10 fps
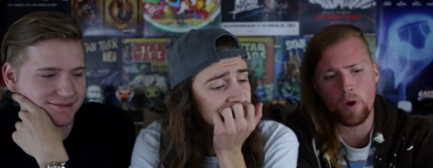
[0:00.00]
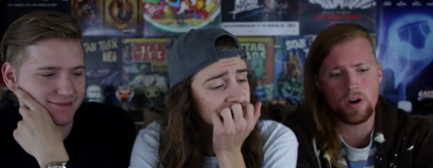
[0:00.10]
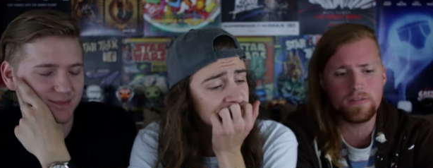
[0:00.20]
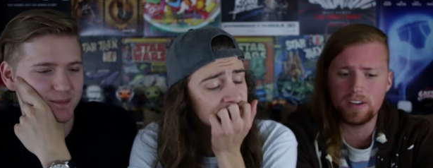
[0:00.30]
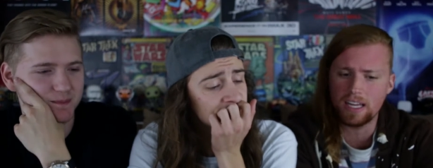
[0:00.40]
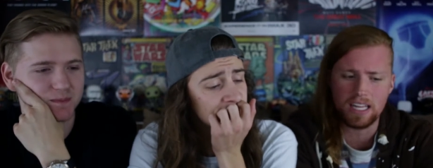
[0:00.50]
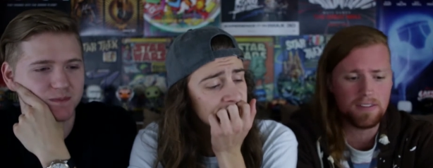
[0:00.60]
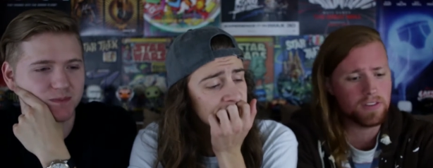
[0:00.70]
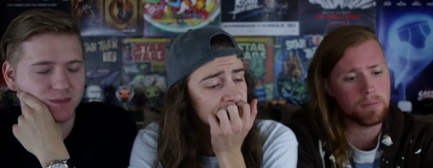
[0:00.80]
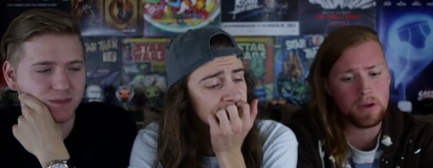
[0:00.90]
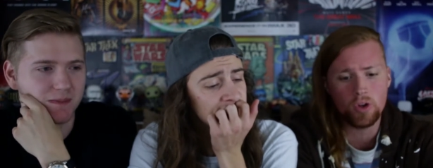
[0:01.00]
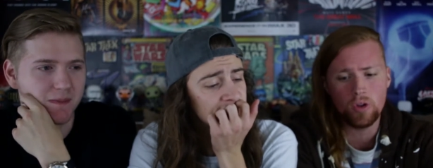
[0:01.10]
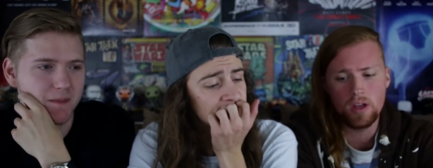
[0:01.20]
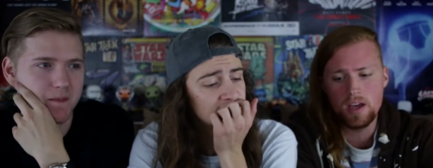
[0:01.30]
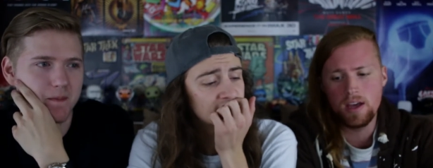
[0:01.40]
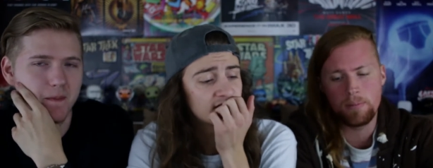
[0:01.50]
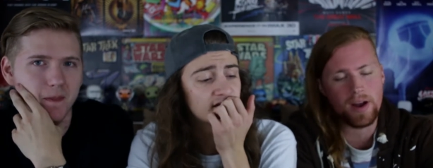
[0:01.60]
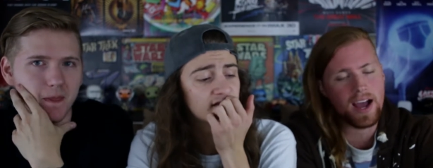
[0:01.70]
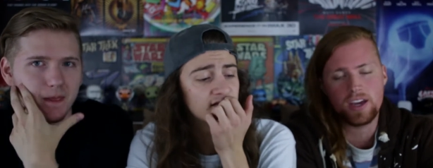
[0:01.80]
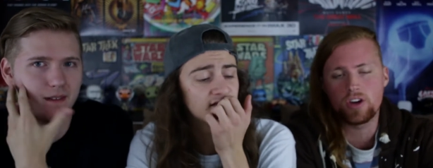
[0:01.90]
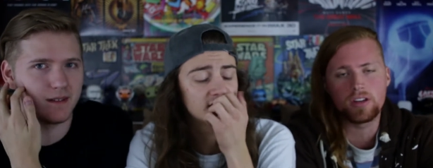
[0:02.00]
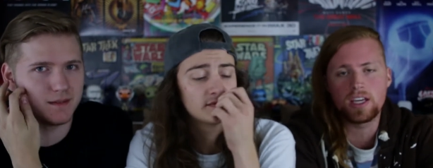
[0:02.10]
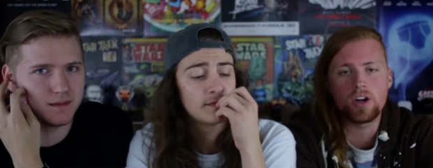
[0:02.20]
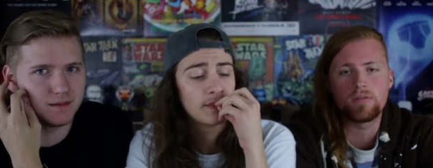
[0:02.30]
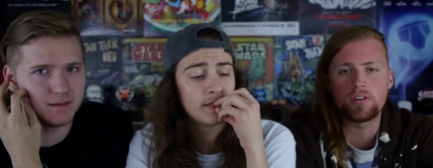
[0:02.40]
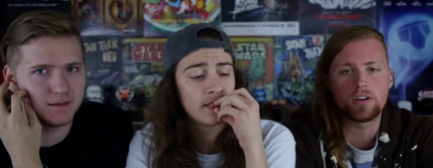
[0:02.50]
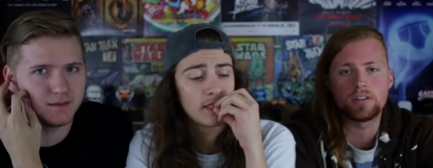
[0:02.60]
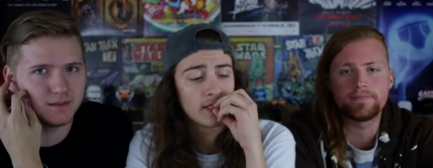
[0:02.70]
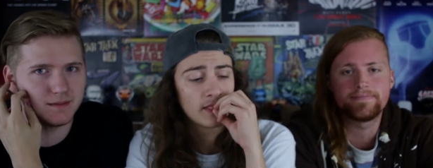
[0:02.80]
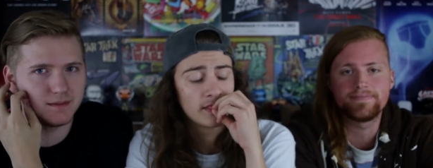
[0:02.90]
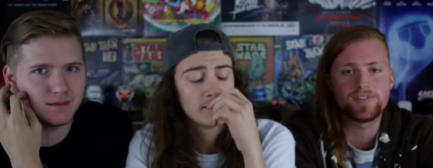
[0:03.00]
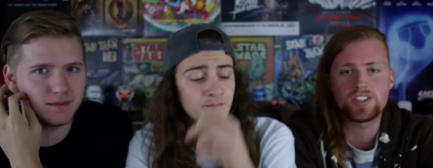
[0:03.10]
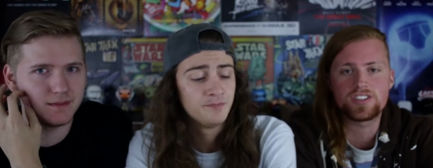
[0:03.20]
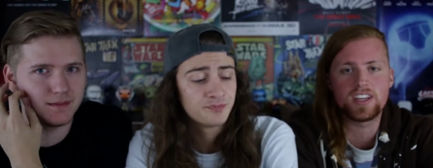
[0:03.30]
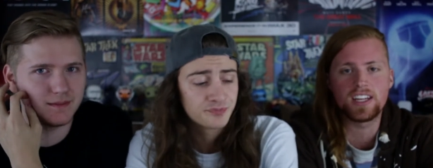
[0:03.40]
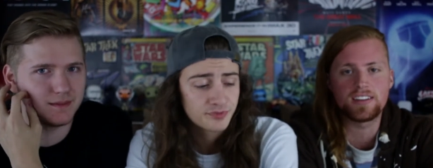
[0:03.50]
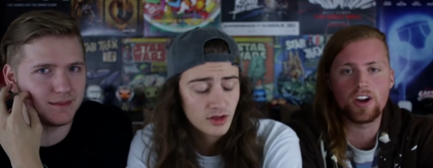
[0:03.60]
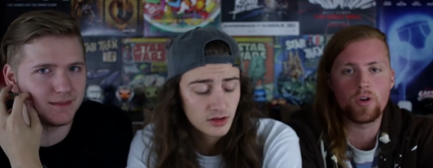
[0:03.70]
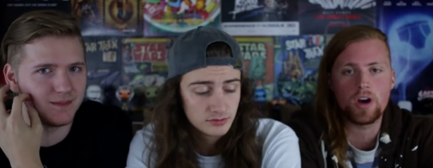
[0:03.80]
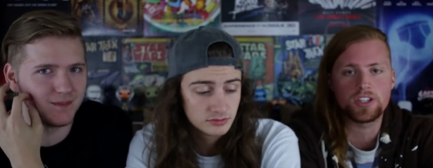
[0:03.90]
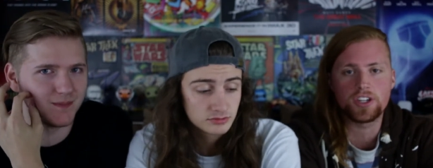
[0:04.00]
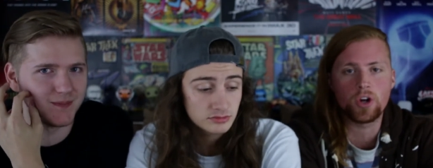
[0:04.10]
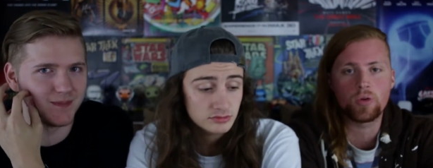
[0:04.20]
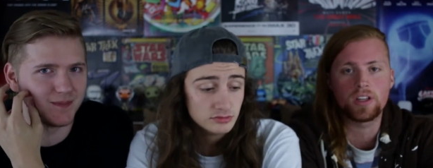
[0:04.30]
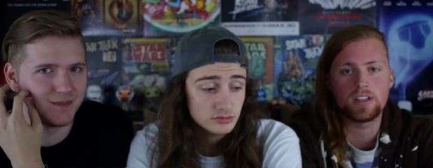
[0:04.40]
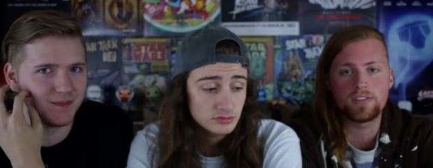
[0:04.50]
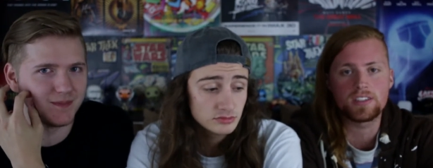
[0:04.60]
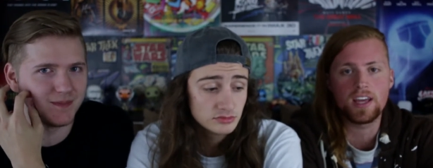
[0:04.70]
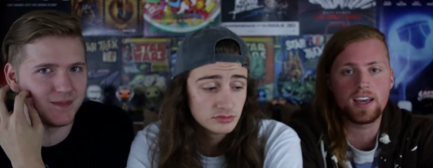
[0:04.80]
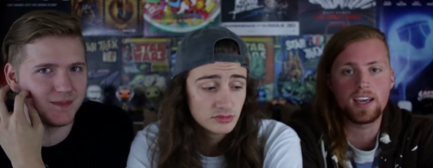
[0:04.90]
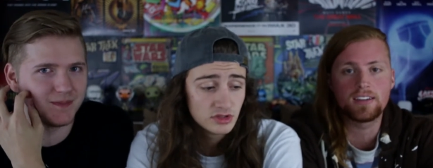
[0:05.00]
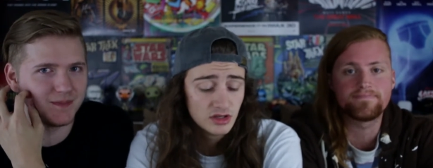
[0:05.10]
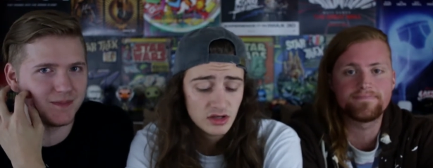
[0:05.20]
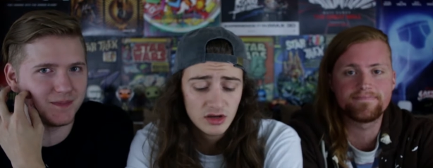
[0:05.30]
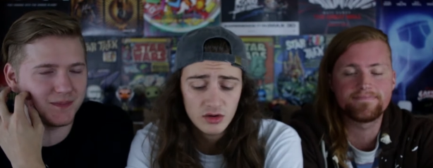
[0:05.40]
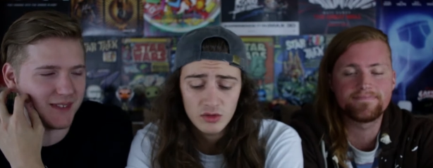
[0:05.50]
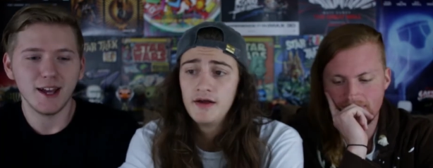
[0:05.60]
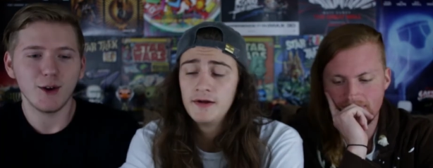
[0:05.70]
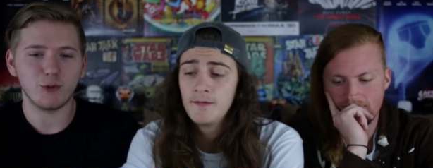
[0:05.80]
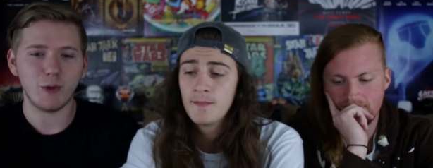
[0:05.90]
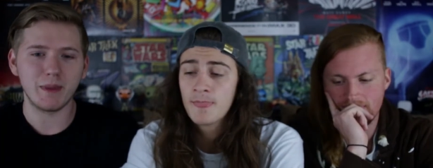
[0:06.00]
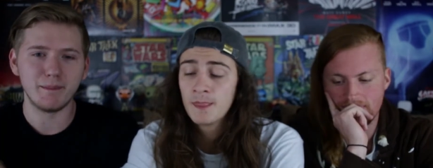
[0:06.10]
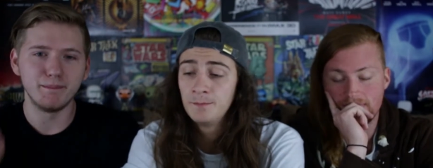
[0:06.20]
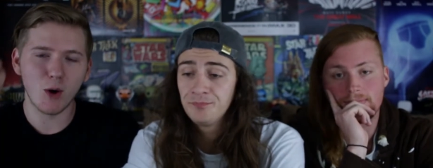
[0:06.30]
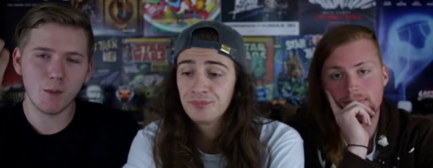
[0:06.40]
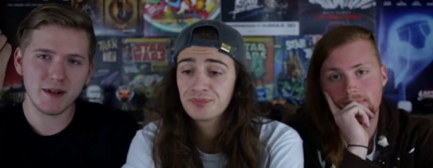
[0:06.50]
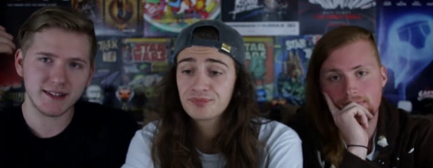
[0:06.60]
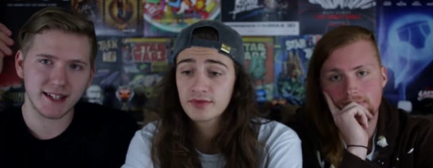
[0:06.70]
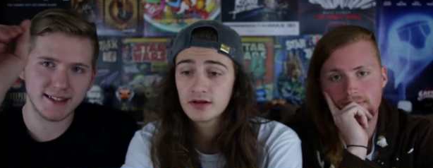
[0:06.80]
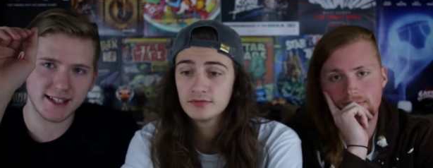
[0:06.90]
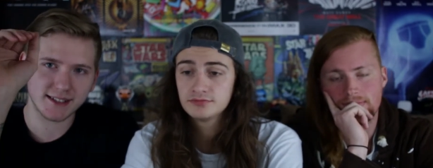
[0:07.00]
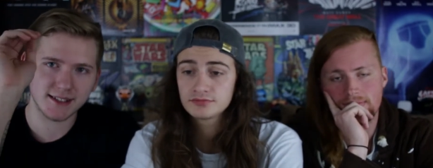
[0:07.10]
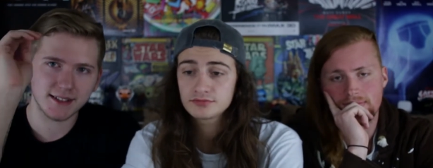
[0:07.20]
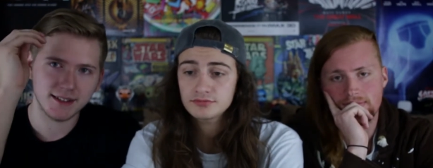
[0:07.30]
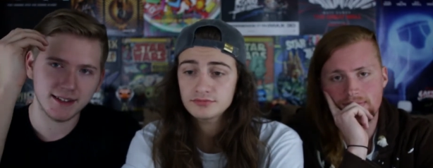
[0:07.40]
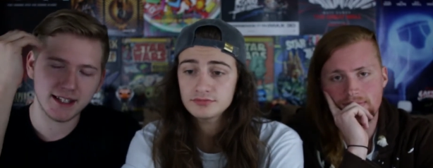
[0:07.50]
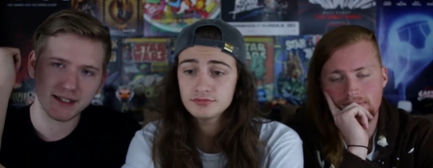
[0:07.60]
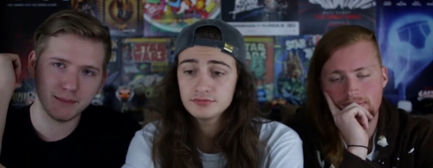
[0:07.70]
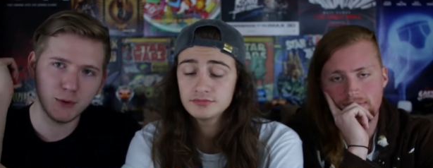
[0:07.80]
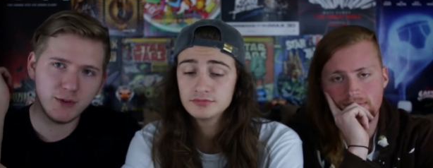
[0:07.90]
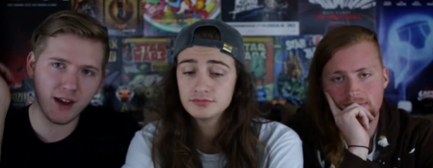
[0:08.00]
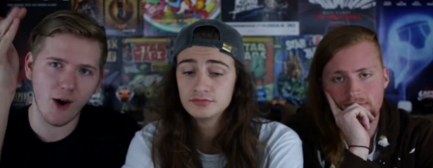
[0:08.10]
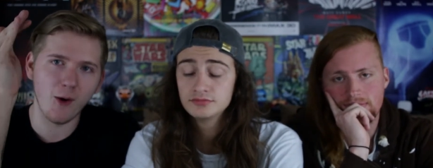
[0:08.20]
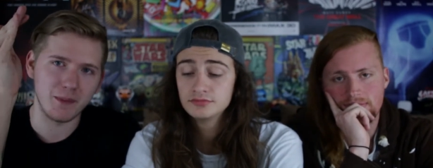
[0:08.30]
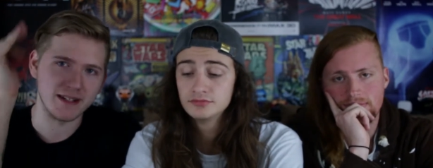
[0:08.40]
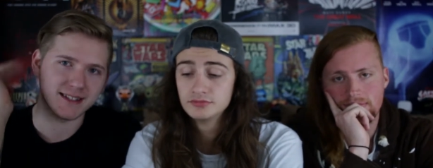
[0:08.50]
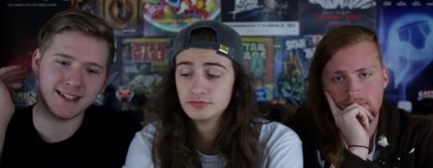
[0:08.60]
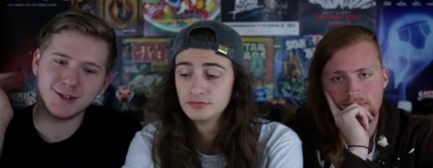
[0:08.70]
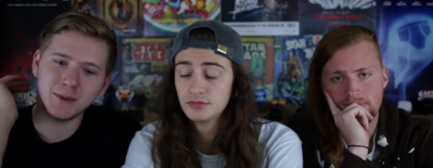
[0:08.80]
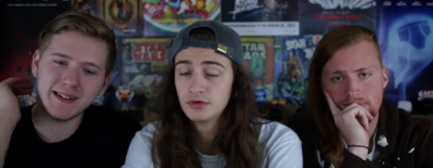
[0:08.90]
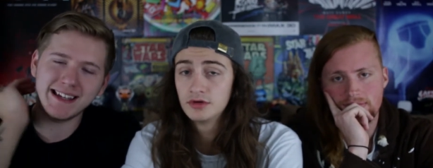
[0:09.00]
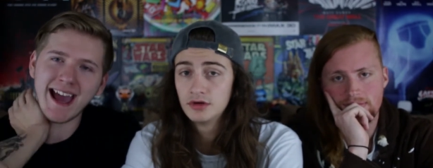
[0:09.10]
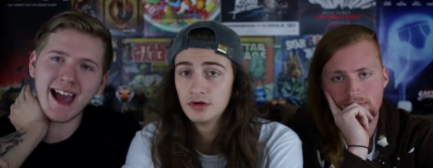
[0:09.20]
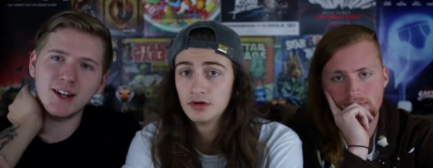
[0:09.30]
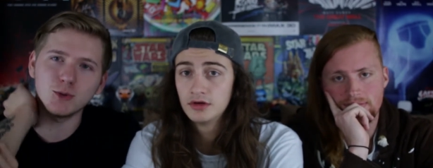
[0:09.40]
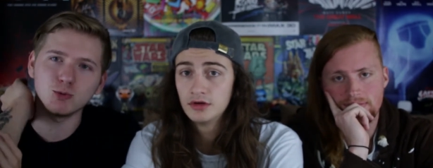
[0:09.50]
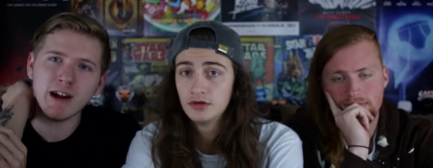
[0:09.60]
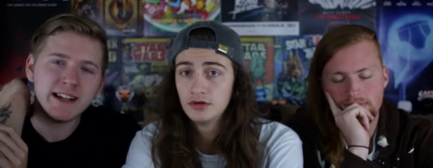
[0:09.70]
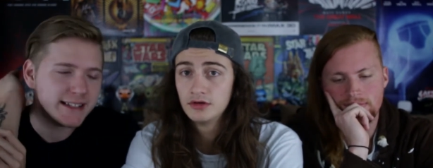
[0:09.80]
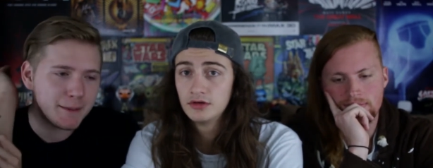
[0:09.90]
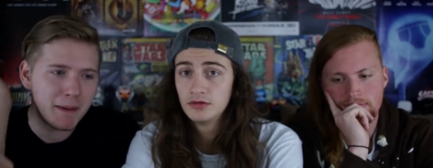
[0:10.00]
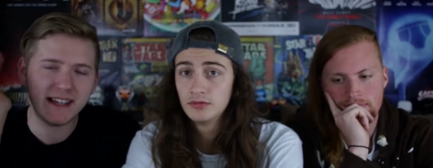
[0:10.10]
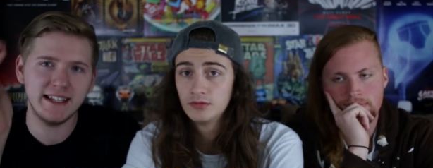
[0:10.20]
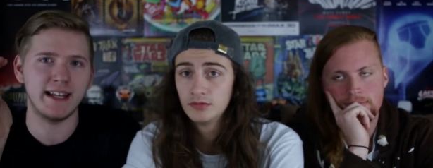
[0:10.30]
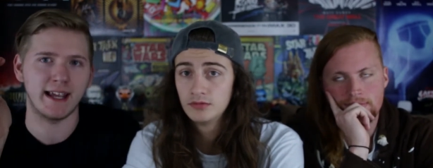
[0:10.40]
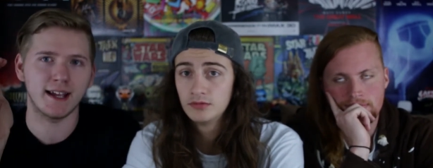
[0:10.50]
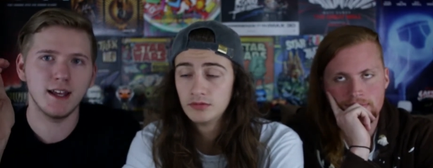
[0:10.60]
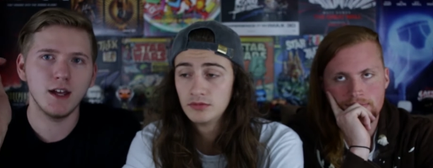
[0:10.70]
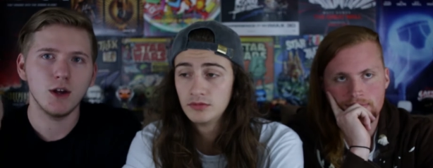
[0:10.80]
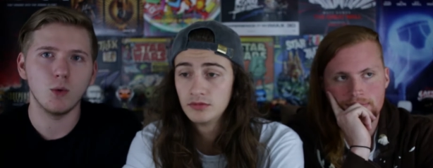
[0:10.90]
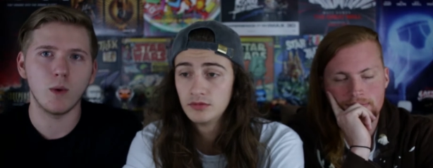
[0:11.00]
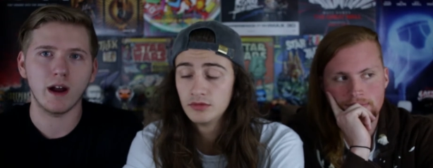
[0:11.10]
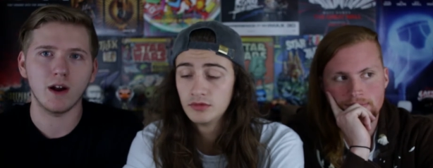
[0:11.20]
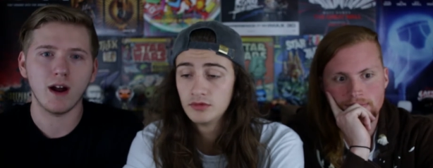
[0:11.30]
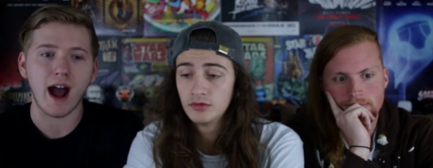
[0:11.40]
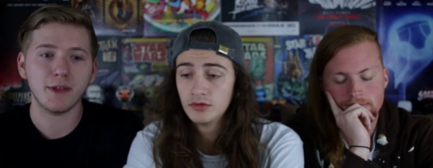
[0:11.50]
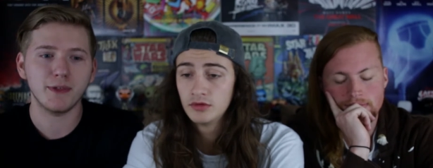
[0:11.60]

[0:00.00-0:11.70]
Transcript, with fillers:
Speaker 1: part of it and even the middle, but I couldn't get over just sitting there and watching her relive this day again.
Speaker 2: From the moment that this this movie opens, they do a gag right at the beginning where I